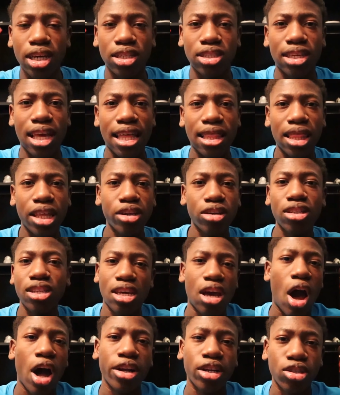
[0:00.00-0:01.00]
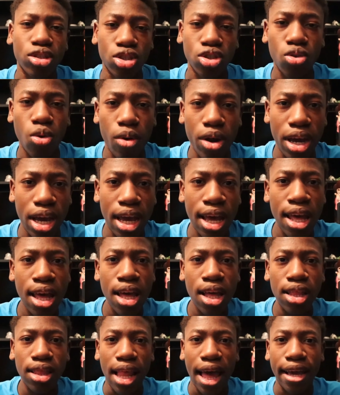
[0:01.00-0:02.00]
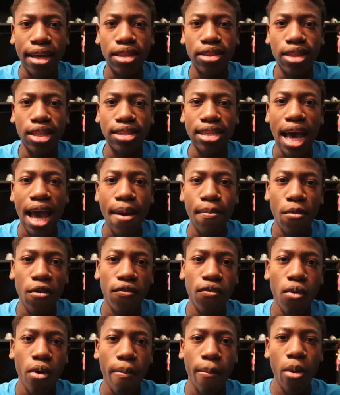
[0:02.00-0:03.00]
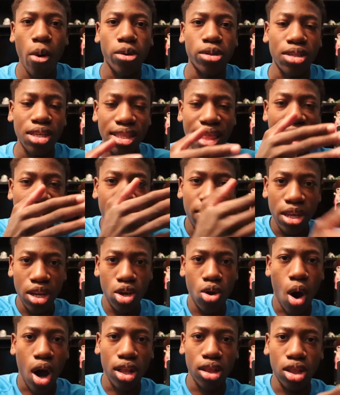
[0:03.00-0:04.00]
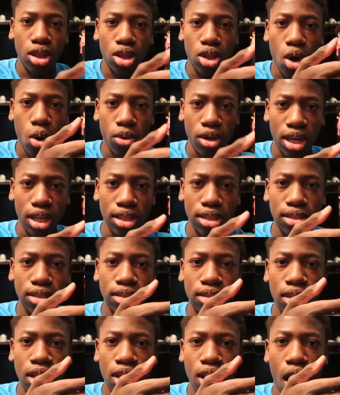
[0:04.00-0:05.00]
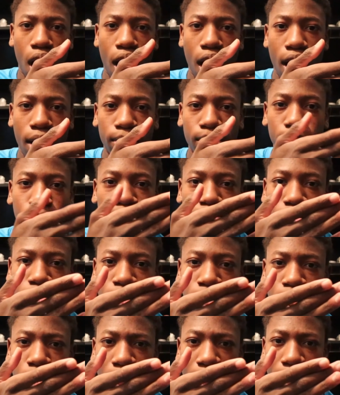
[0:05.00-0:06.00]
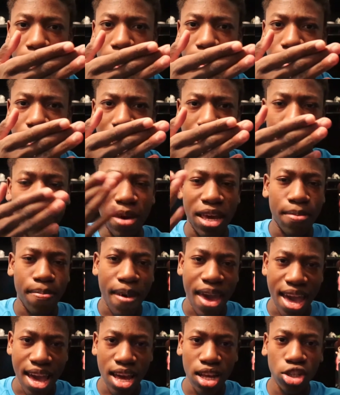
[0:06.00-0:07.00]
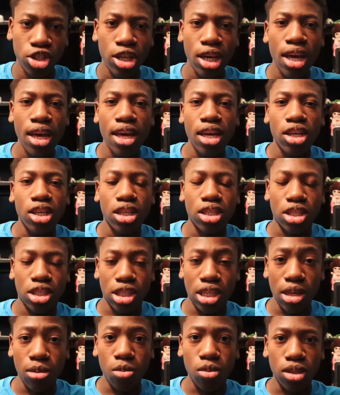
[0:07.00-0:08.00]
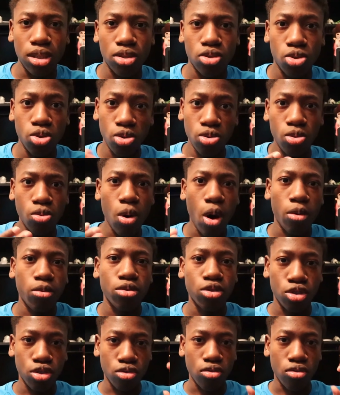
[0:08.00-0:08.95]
because literally on her story, like the time before posting that video on Logan's like main page, she was quote